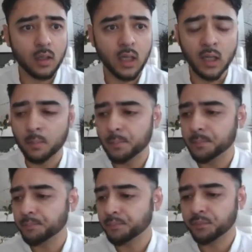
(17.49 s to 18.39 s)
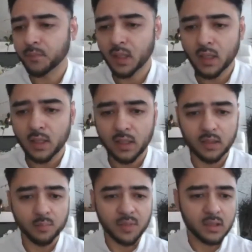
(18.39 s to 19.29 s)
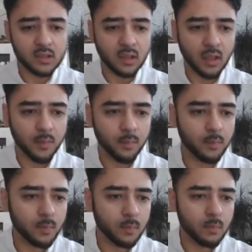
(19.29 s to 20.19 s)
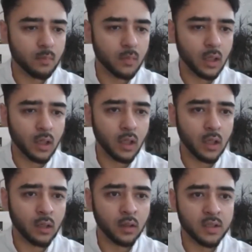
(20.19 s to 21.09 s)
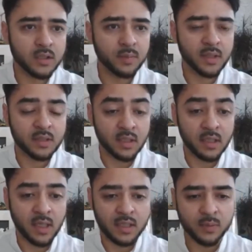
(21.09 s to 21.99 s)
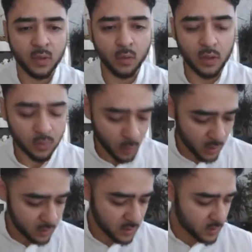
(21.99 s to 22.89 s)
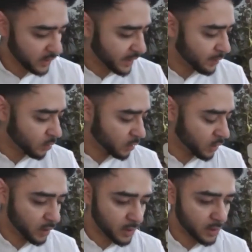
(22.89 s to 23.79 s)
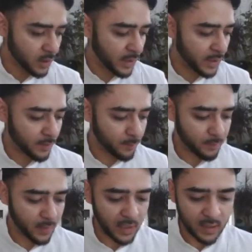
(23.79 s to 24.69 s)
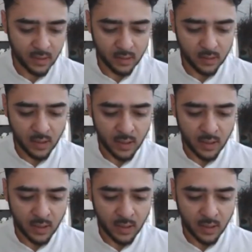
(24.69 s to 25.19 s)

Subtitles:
In the meantime, guys, it has been quite a while since I came online and